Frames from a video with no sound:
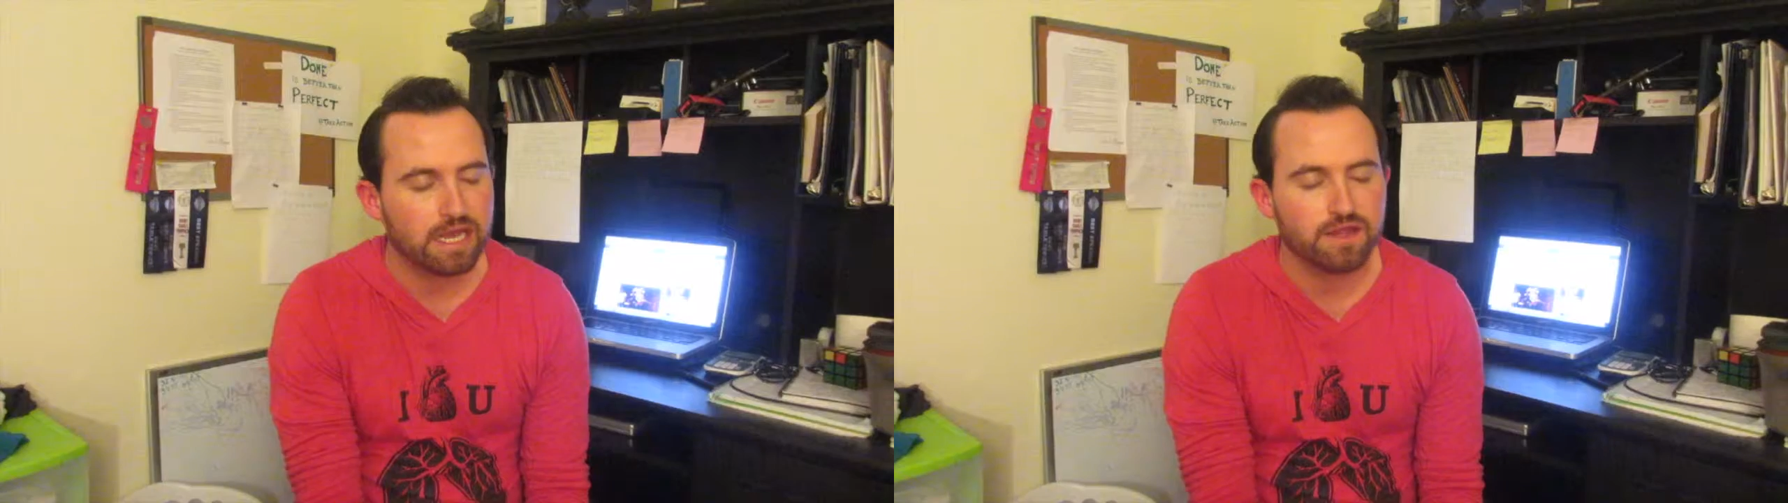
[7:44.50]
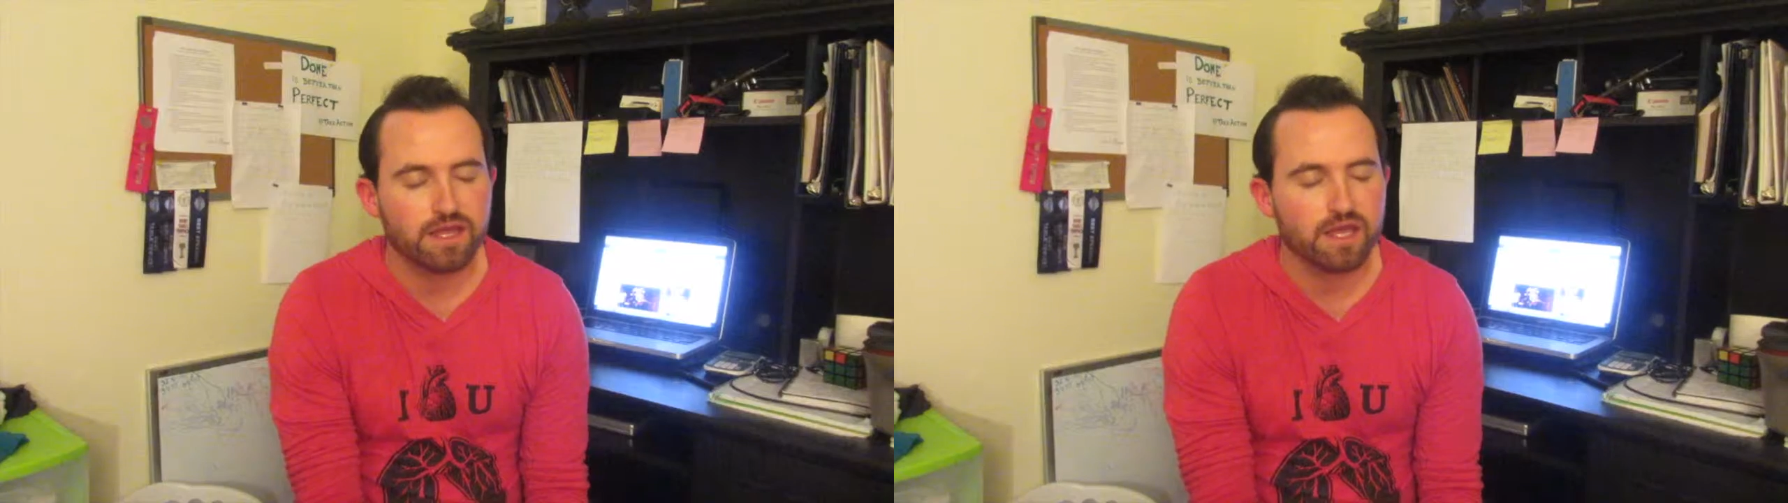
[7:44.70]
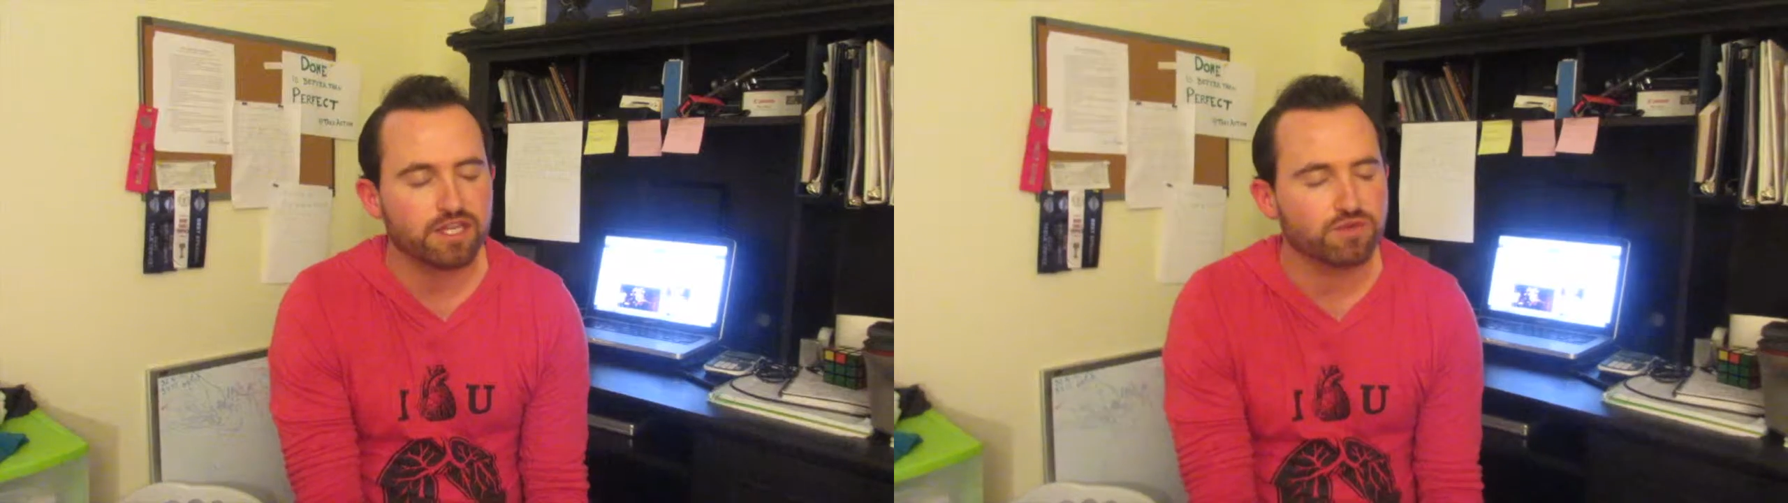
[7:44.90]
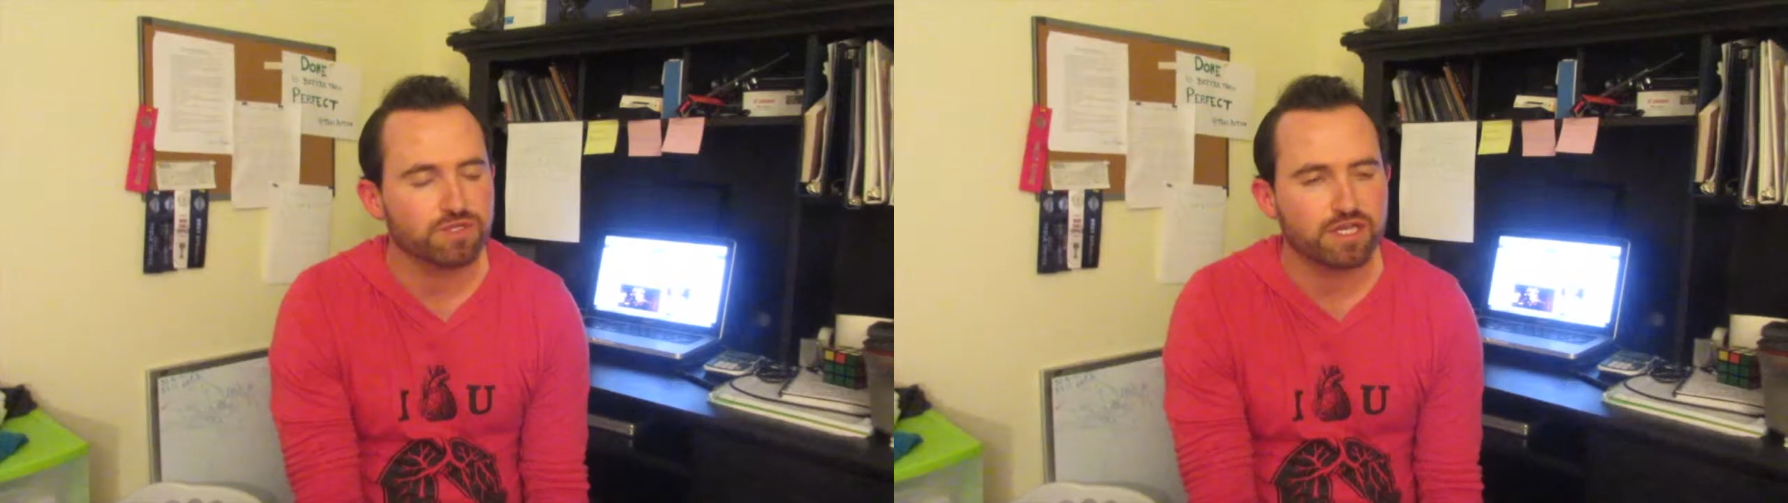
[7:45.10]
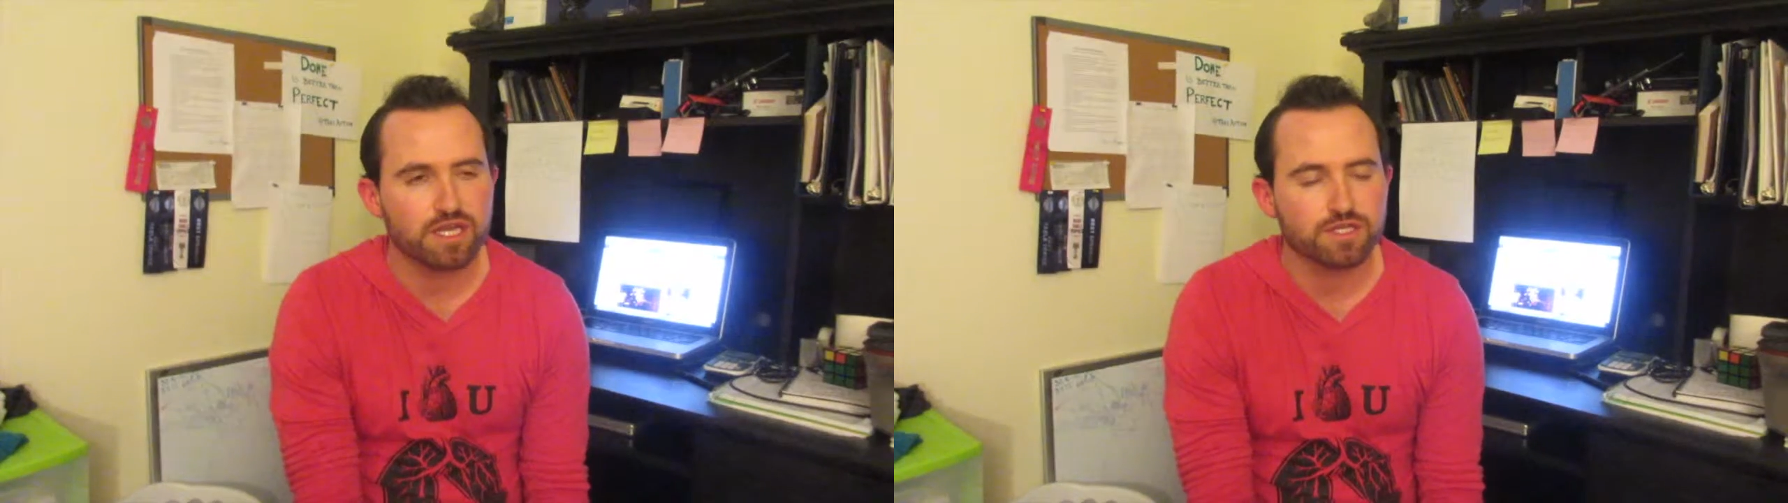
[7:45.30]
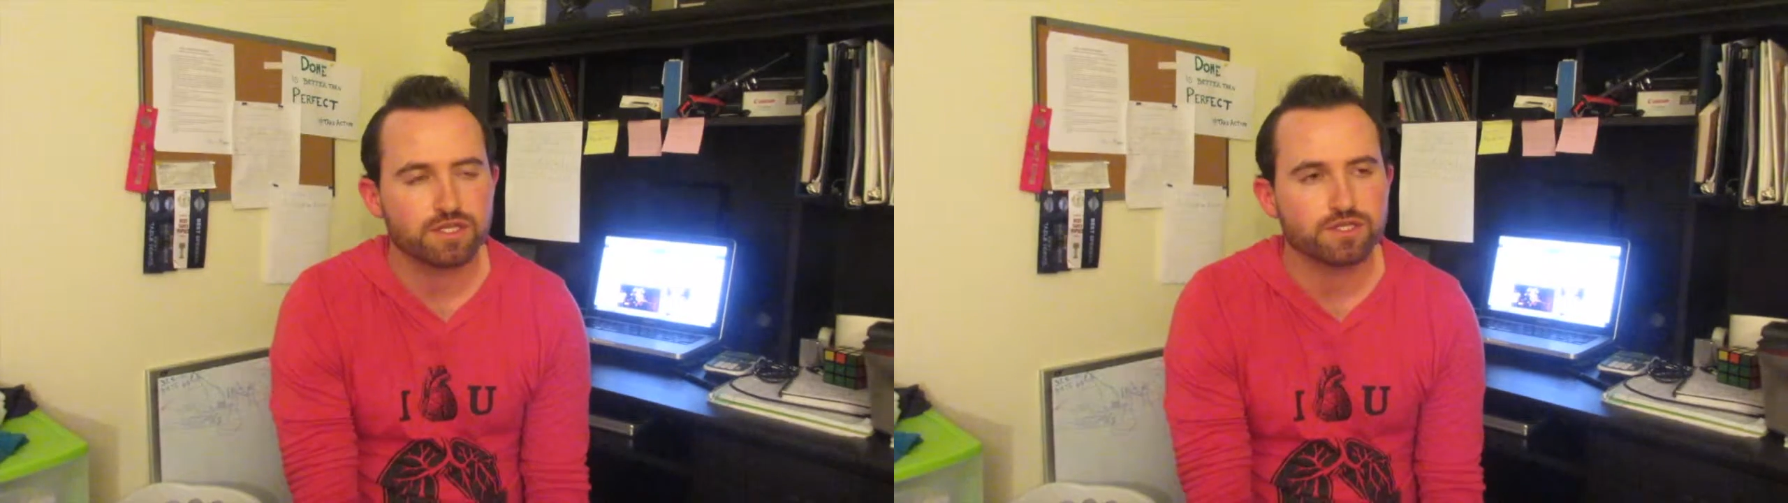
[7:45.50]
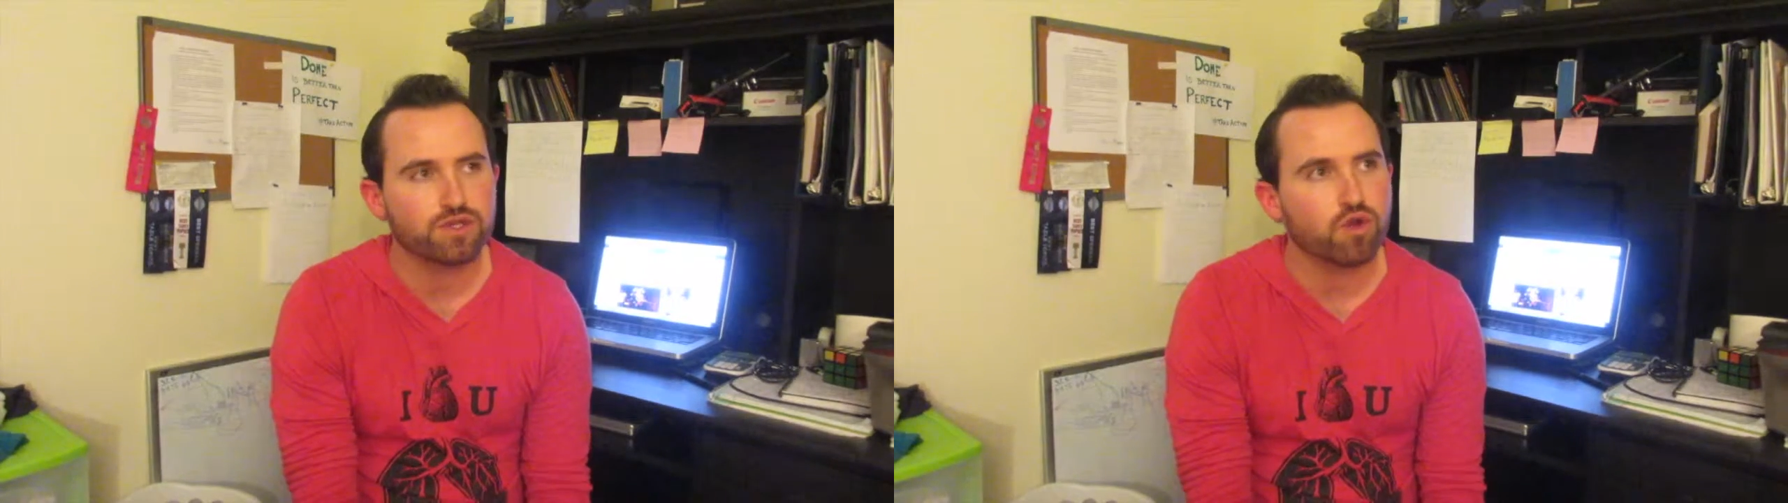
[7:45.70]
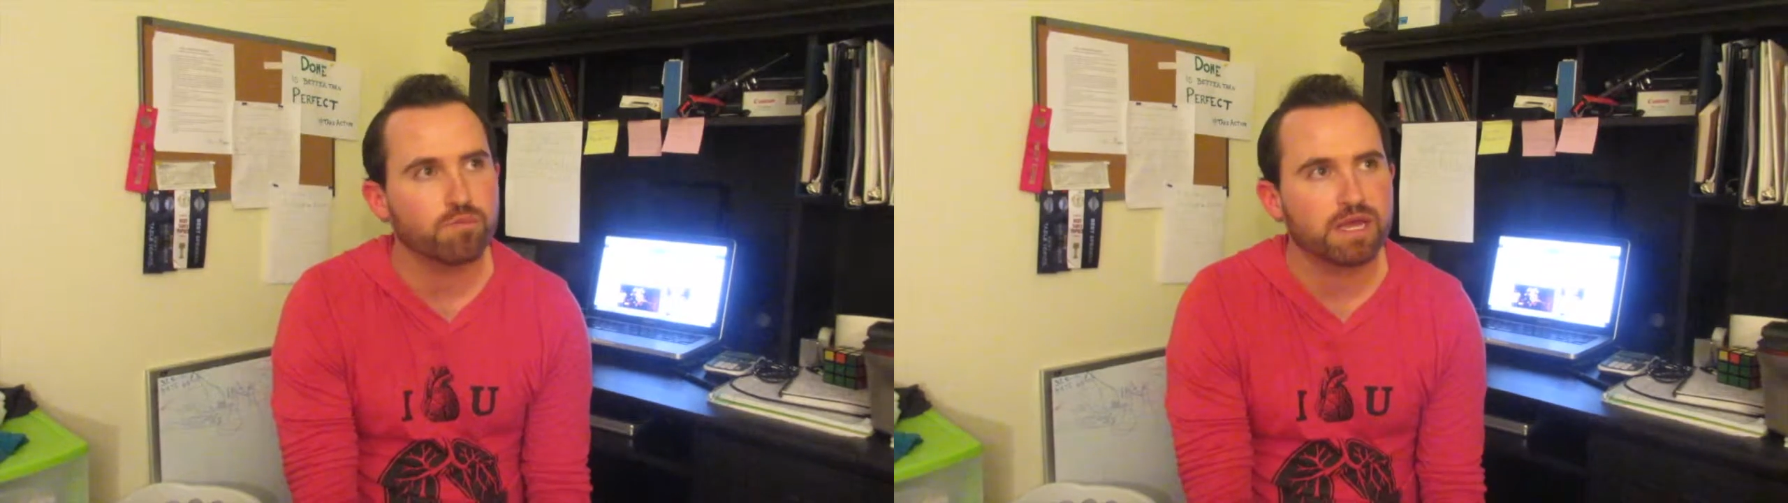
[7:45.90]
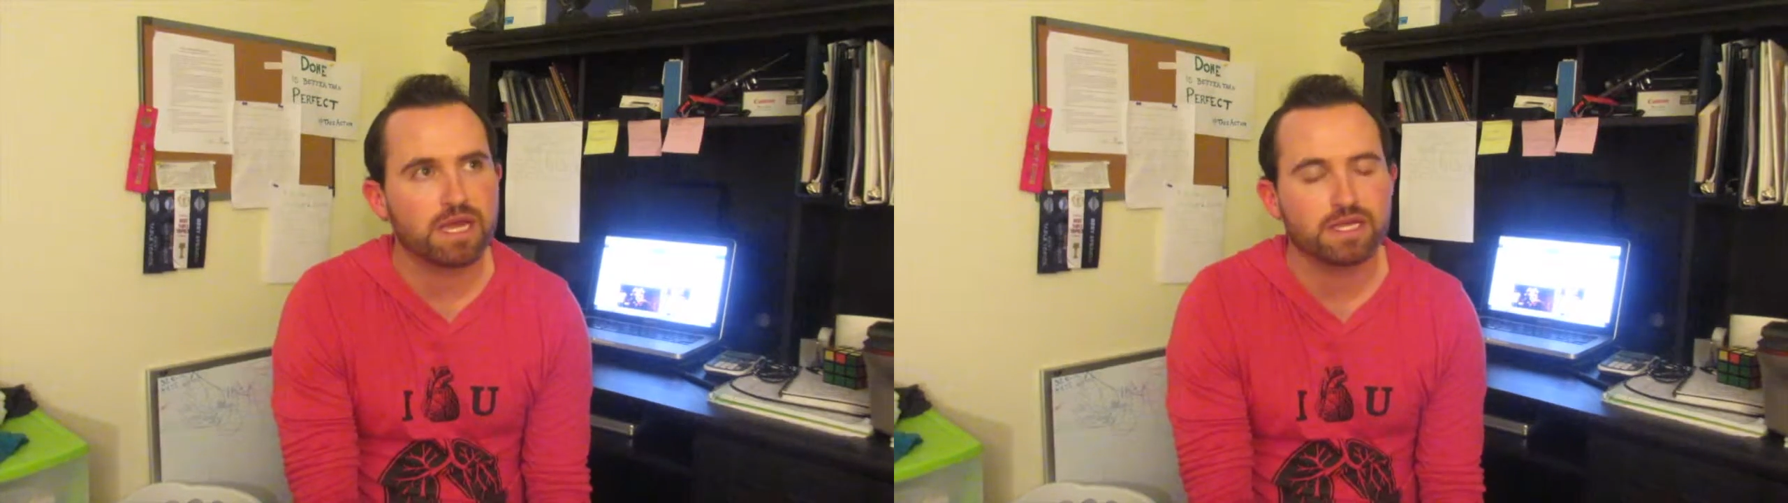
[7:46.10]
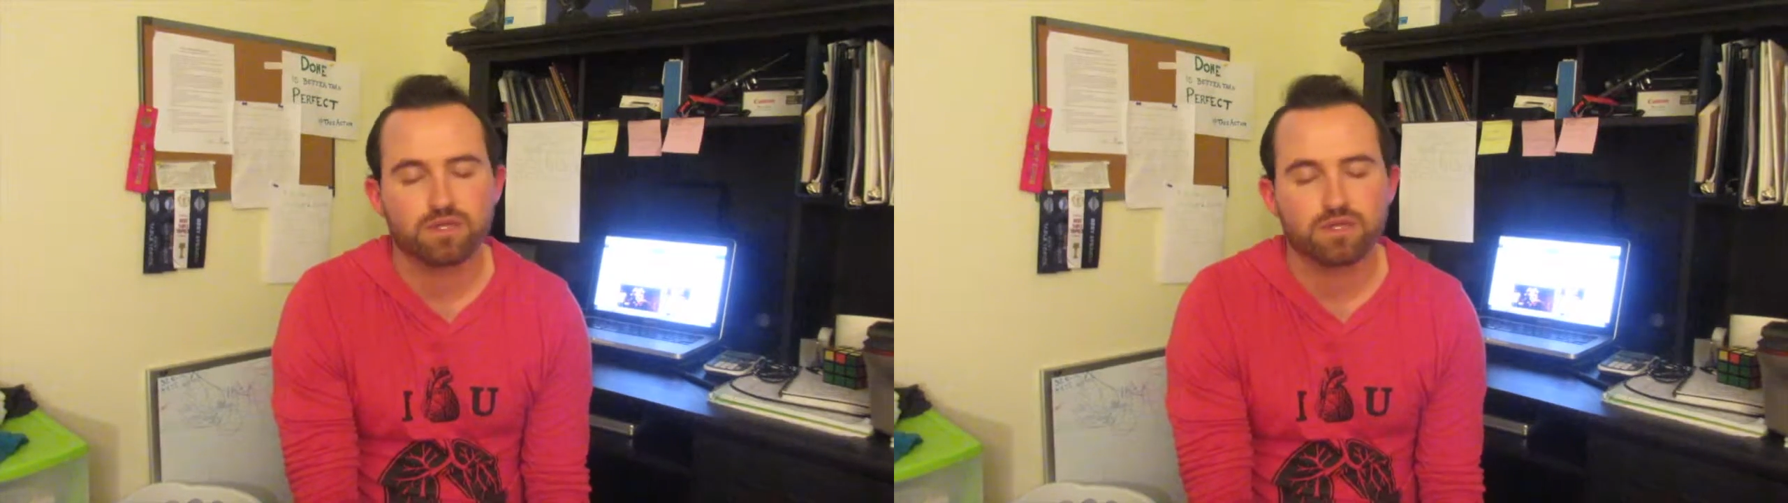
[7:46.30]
the itch was getting so big